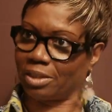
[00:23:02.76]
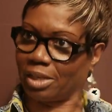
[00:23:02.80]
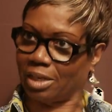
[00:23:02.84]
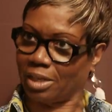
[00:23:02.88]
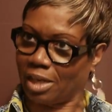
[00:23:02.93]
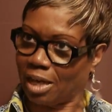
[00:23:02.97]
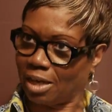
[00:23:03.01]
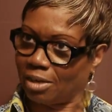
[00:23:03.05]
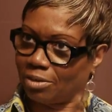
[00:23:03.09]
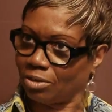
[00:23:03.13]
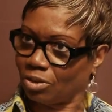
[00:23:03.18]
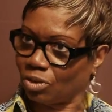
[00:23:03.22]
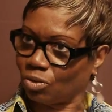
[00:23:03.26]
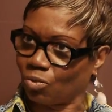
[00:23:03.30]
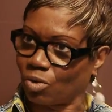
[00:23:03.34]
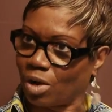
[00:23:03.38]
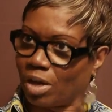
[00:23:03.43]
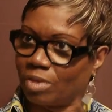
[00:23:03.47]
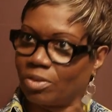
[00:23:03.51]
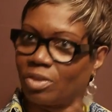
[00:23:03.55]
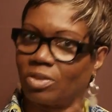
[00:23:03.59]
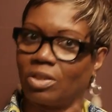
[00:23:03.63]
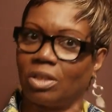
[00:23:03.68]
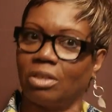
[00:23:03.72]

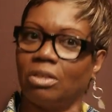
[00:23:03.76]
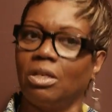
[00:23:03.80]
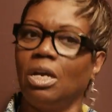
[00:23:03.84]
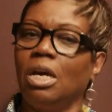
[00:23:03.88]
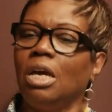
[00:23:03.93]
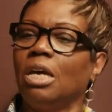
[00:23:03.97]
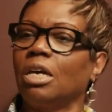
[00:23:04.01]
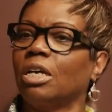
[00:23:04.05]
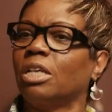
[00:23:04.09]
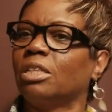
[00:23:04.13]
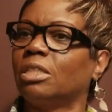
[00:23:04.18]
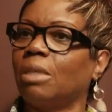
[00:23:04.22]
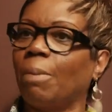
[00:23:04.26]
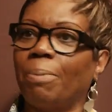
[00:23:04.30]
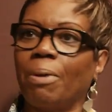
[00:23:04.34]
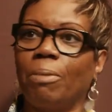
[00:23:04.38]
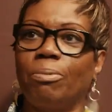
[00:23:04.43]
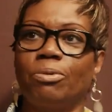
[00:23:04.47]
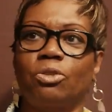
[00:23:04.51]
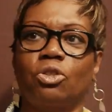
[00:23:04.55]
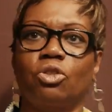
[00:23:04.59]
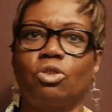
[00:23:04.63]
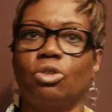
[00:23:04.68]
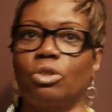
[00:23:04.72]
rather than, because some people
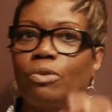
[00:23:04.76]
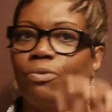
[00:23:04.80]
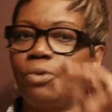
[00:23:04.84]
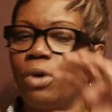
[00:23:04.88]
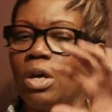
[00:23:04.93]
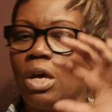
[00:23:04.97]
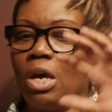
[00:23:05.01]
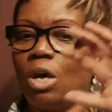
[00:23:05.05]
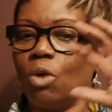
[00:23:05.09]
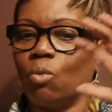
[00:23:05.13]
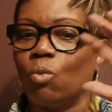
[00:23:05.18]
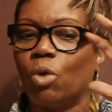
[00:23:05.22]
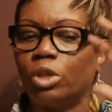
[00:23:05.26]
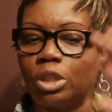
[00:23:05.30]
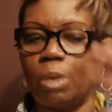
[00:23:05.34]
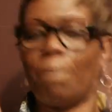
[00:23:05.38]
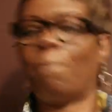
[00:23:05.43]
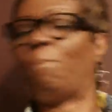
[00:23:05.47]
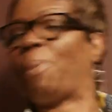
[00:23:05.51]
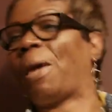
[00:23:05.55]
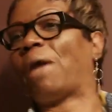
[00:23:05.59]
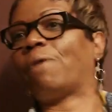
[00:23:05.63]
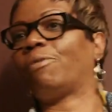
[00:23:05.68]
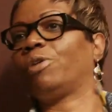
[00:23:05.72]
sort of want to
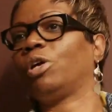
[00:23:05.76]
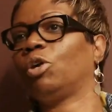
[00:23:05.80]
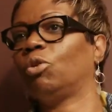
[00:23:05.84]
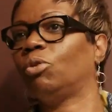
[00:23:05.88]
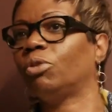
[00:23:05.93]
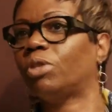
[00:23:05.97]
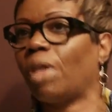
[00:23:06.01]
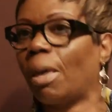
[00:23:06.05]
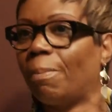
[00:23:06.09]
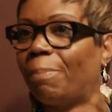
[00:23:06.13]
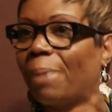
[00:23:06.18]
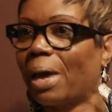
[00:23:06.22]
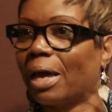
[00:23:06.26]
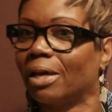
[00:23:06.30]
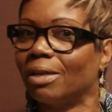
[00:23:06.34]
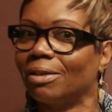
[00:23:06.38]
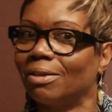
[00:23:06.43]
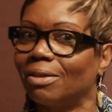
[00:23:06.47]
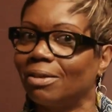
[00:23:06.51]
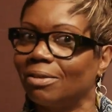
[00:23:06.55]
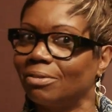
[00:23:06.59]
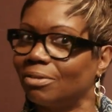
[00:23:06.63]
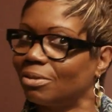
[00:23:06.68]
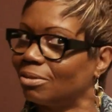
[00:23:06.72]
bury all their bag.
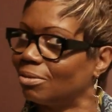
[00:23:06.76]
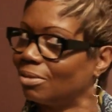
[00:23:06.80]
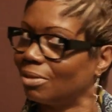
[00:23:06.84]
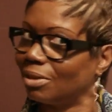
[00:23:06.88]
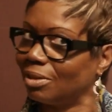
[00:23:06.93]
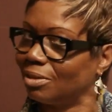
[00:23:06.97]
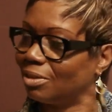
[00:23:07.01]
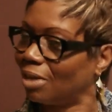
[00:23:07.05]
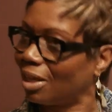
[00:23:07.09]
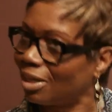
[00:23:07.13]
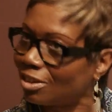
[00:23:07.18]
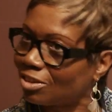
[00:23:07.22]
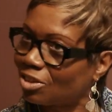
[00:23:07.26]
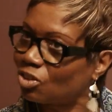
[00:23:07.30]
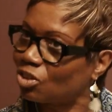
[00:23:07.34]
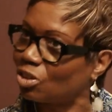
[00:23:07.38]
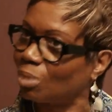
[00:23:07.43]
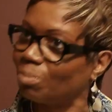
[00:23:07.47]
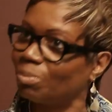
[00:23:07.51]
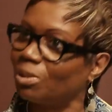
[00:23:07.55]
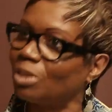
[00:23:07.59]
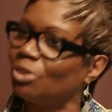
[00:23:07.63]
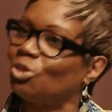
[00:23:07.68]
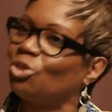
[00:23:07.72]
In essence,
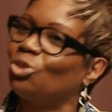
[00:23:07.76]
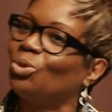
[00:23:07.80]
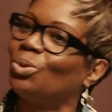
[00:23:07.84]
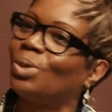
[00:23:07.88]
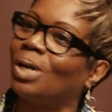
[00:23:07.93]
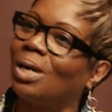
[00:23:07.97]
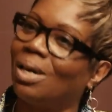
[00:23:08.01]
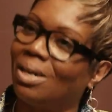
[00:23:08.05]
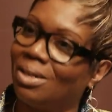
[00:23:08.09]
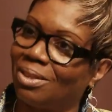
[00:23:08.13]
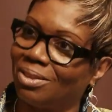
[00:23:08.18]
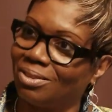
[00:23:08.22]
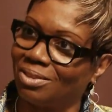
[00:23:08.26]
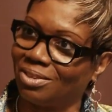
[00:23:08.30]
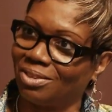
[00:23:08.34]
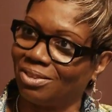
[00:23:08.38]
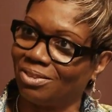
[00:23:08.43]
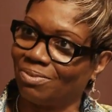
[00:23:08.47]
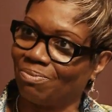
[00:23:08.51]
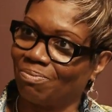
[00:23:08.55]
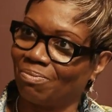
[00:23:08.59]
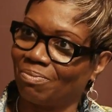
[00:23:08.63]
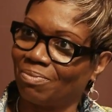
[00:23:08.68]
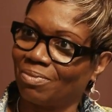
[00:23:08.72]
sometimes you can't,
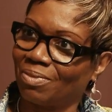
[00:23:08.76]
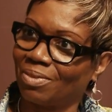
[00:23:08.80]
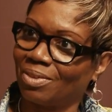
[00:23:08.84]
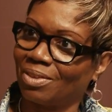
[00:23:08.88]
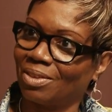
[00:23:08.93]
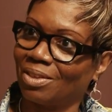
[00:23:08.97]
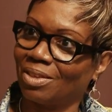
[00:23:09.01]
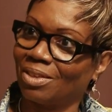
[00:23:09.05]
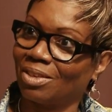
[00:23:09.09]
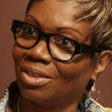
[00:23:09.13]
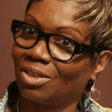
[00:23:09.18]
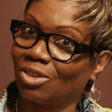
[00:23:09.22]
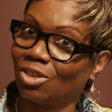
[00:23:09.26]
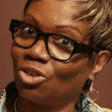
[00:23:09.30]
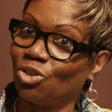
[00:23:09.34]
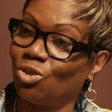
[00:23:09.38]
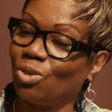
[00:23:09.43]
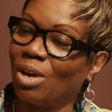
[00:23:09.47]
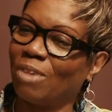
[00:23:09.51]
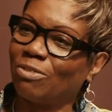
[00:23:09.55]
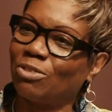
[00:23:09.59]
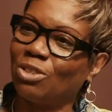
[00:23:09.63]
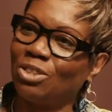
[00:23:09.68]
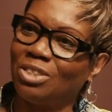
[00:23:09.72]
because you
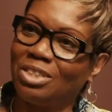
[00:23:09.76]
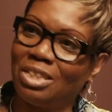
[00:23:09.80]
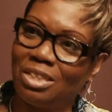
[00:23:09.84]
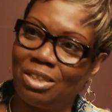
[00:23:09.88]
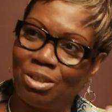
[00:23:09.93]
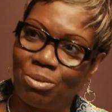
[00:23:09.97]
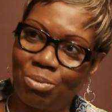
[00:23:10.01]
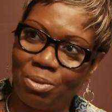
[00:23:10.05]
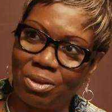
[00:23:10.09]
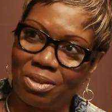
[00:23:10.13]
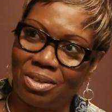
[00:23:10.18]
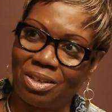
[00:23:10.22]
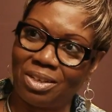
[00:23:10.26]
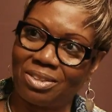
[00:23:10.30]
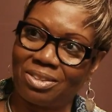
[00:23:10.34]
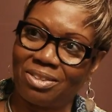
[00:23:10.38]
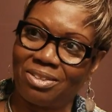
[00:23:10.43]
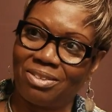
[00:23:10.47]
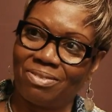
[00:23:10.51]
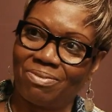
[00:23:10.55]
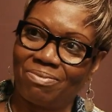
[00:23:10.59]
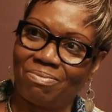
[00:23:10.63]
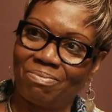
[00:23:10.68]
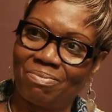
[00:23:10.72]
have to deal with it.
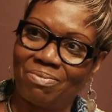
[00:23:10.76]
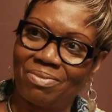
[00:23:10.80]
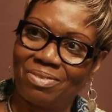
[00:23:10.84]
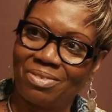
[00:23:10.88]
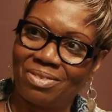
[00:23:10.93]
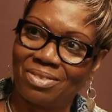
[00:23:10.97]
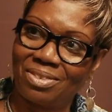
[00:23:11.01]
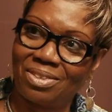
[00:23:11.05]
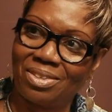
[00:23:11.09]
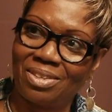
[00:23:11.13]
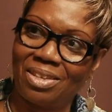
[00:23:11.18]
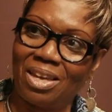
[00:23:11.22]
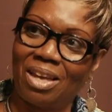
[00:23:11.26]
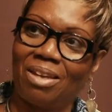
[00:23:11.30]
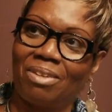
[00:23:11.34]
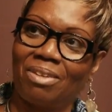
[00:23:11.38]
Yeah.